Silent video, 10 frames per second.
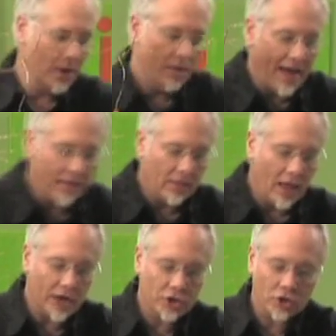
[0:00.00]
That
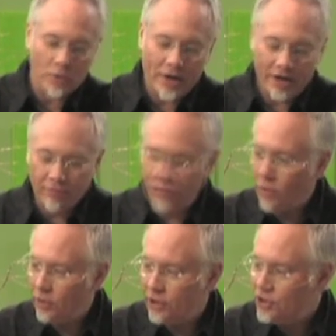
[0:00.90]
lush green
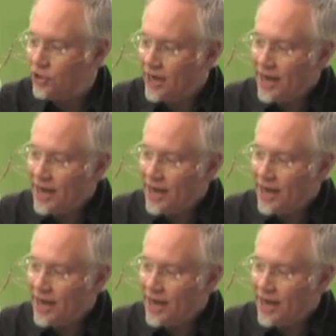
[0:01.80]
foliage